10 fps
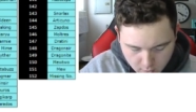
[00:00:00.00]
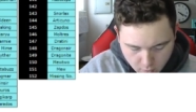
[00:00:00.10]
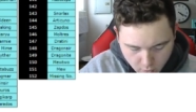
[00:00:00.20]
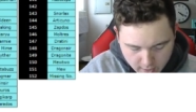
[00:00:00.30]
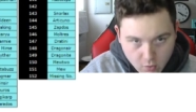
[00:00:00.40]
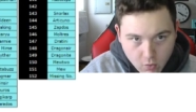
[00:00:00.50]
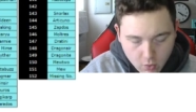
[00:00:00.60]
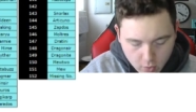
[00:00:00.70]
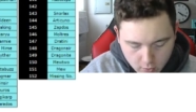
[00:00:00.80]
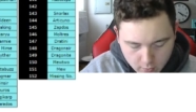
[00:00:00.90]

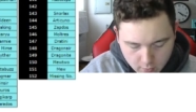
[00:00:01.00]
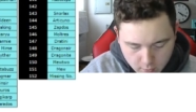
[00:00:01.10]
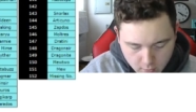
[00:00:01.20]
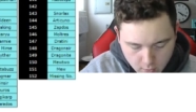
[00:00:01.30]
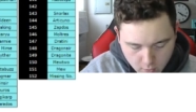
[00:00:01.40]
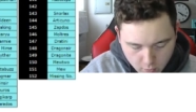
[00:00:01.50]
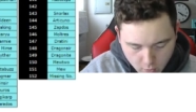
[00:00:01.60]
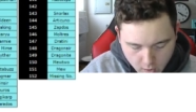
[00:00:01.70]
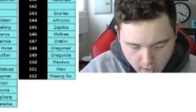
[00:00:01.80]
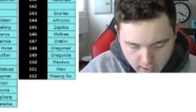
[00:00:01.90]
Rhyhorn.
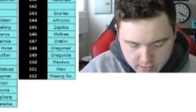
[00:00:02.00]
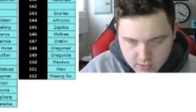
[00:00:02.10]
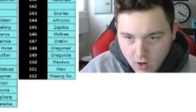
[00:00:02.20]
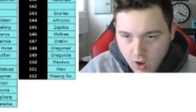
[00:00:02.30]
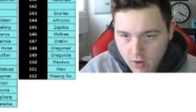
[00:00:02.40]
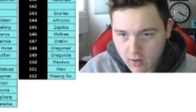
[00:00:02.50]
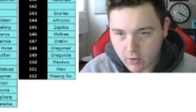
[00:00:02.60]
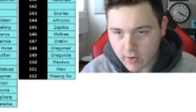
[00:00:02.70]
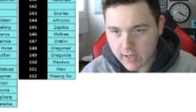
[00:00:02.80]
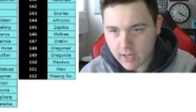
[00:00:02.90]
Rhydon.
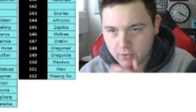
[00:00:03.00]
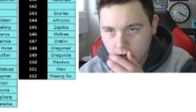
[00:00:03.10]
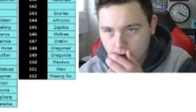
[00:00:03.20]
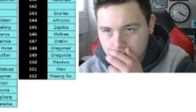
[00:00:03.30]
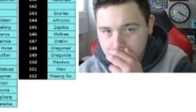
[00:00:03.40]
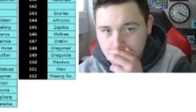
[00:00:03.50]
Okay, I got those.